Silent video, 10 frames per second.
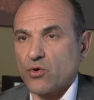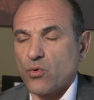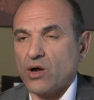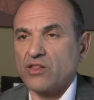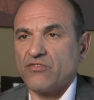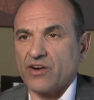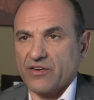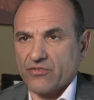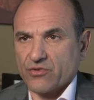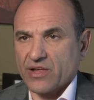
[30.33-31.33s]

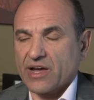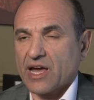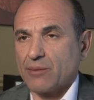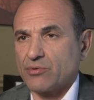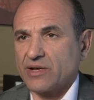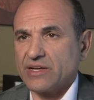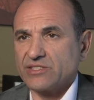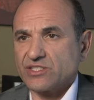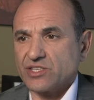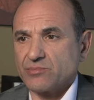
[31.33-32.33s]
qualify for that capital
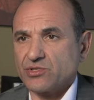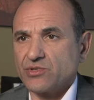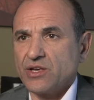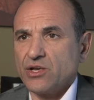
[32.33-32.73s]
gains exemption?